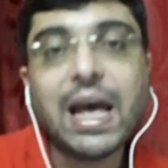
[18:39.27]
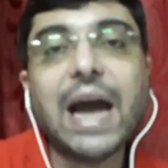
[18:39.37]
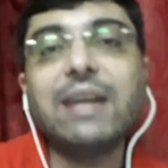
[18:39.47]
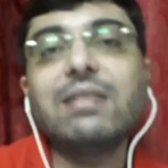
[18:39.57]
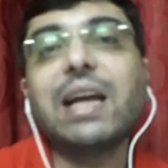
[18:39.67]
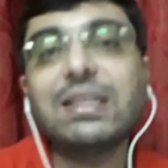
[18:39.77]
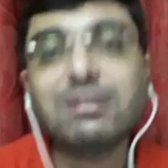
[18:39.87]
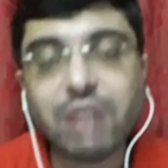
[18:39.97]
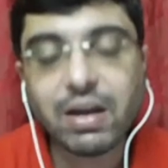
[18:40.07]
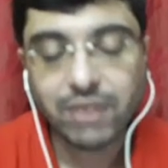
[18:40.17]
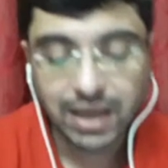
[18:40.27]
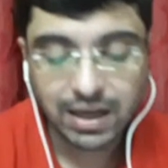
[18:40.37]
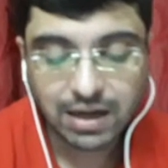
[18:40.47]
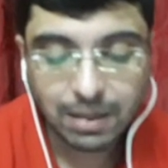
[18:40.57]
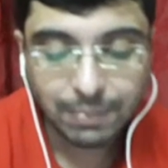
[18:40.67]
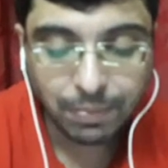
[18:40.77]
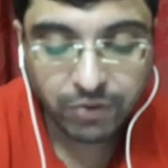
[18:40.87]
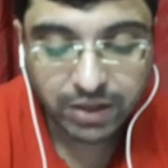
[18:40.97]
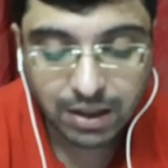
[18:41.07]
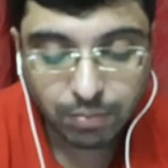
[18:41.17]
and that's why we can come up
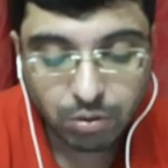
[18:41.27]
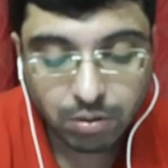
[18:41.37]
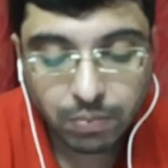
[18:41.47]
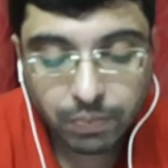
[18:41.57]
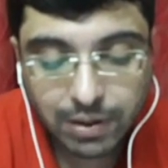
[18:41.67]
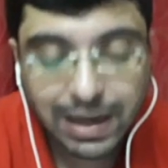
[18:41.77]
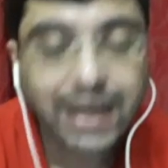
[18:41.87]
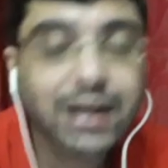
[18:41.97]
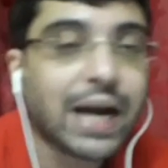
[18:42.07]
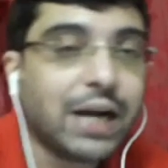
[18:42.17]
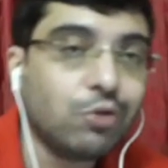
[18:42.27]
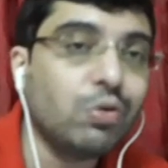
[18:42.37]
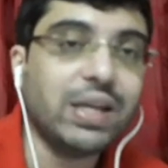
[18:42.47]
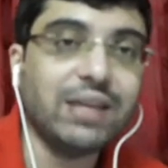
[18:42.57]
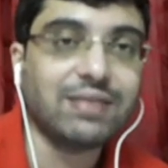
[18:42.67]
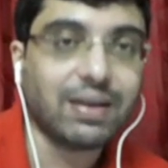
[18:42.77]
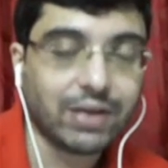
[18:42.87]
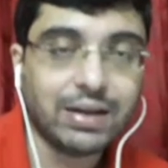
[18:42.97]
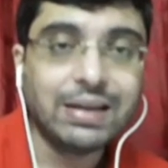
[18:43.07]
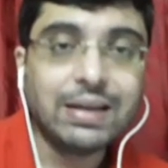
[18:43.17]
with the move like knight to d7,